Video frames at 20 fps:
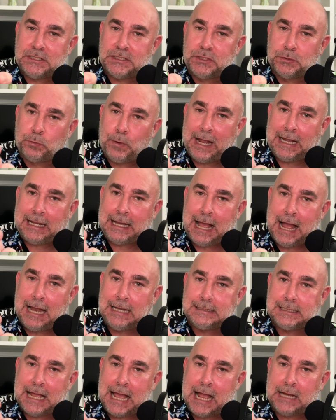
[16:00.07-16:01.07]
has direct
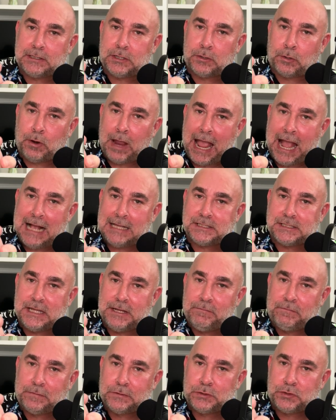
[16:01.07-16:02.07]
contact are
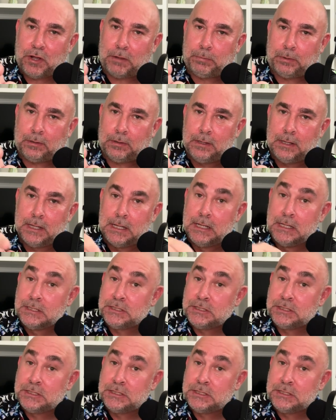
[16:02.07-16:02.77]
asking for trouble.